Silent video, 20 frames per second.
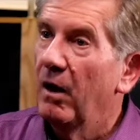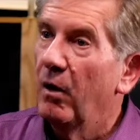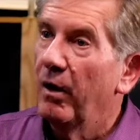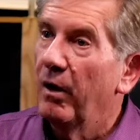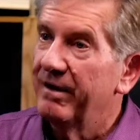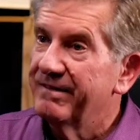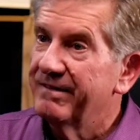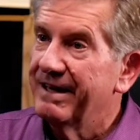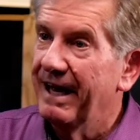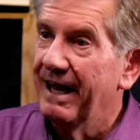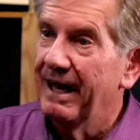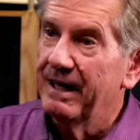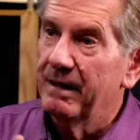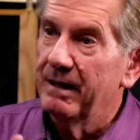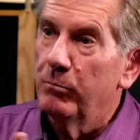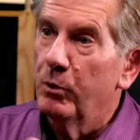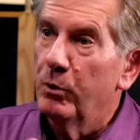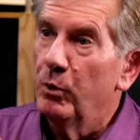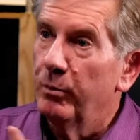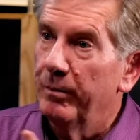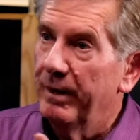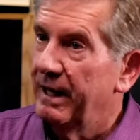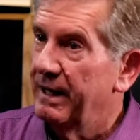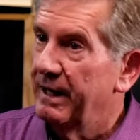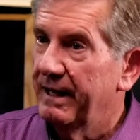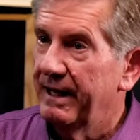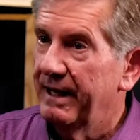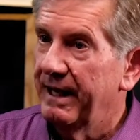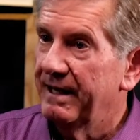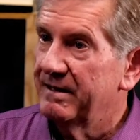I've got it. Boom, I
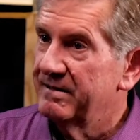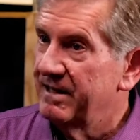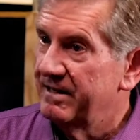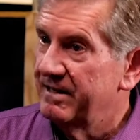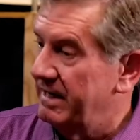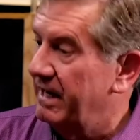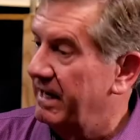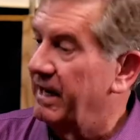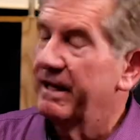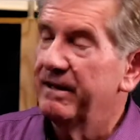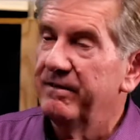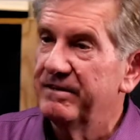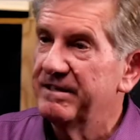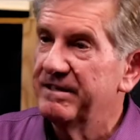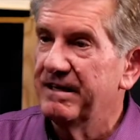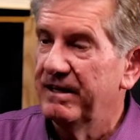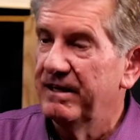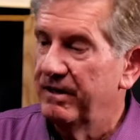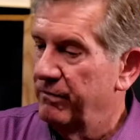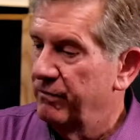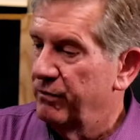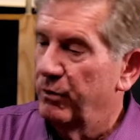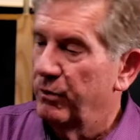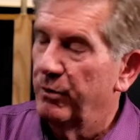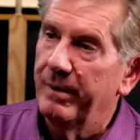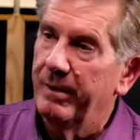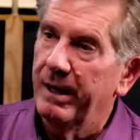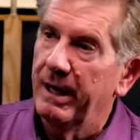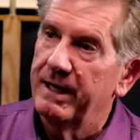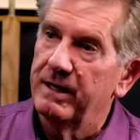can access it. I can even set it for
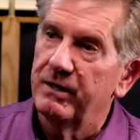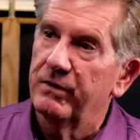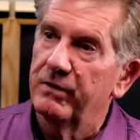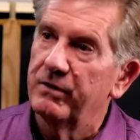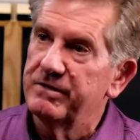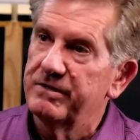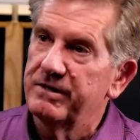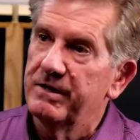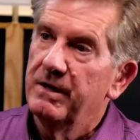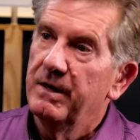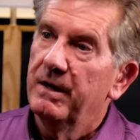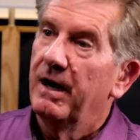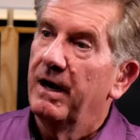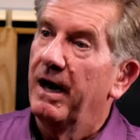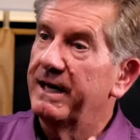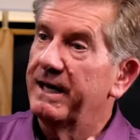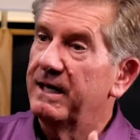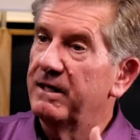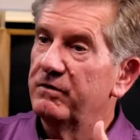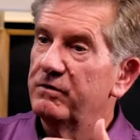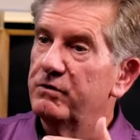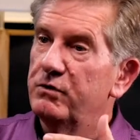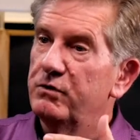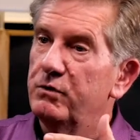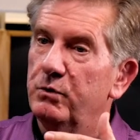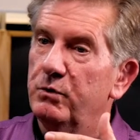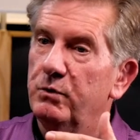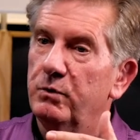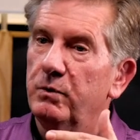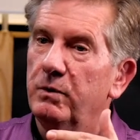reminders. I can
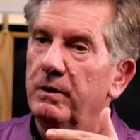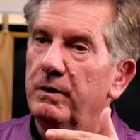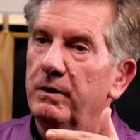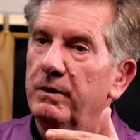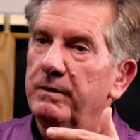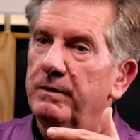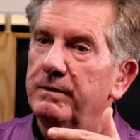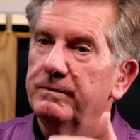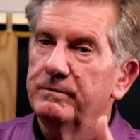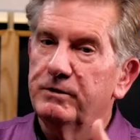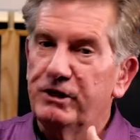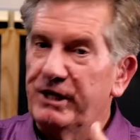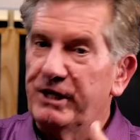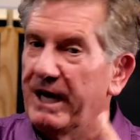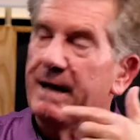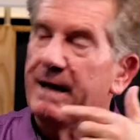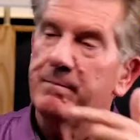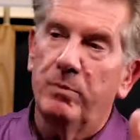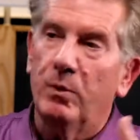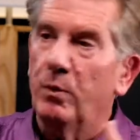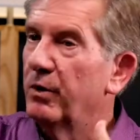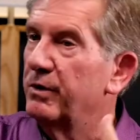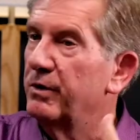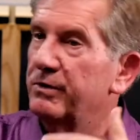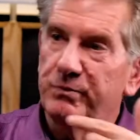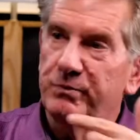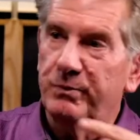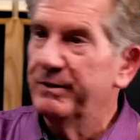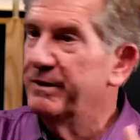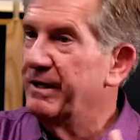do chat
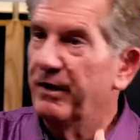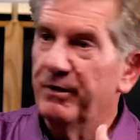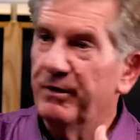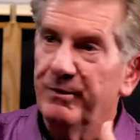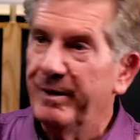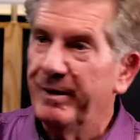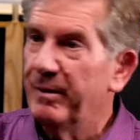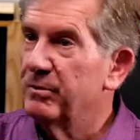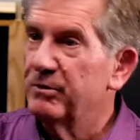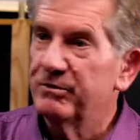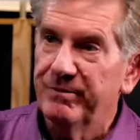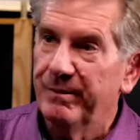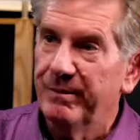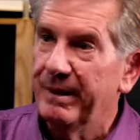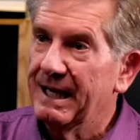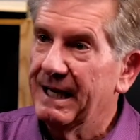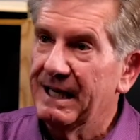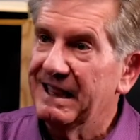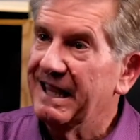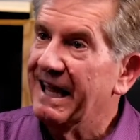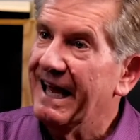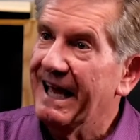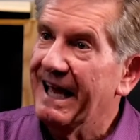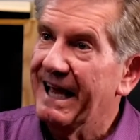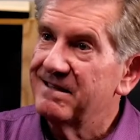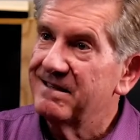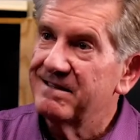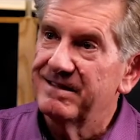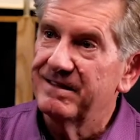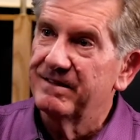boards with the other members of my
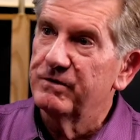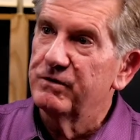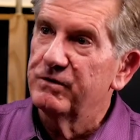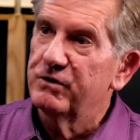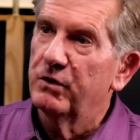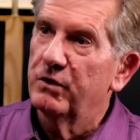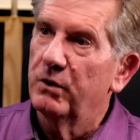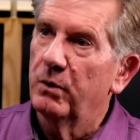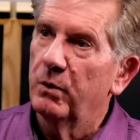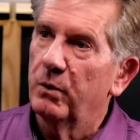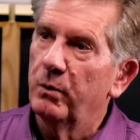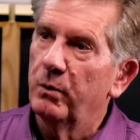class. And so